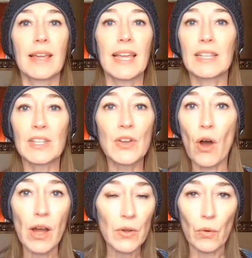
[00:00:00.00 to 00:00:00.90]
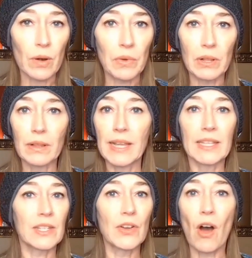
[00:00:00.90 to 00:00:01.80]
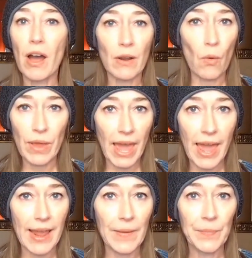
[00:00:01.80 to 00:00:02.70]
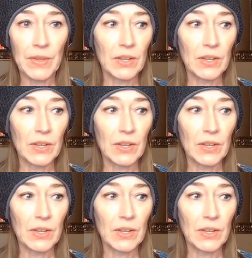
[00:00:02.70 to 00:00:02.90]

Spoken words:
It's not normal. It's not okay